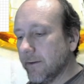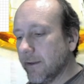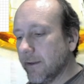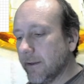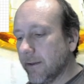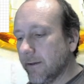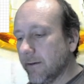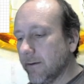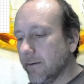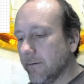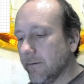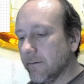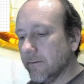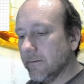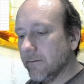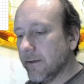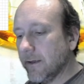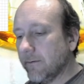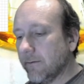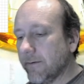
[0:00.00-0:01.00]

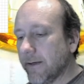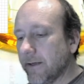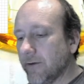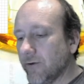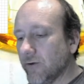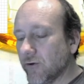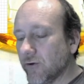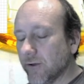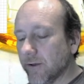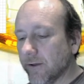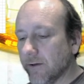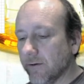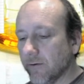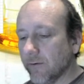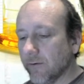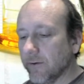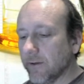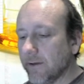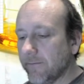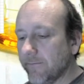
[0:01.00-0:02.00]
arranged in an
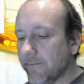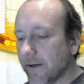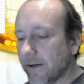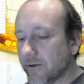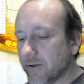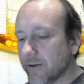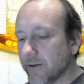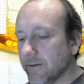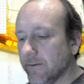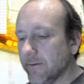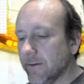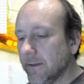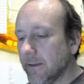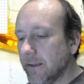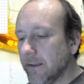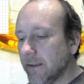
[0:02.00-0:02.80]
orderly fashion.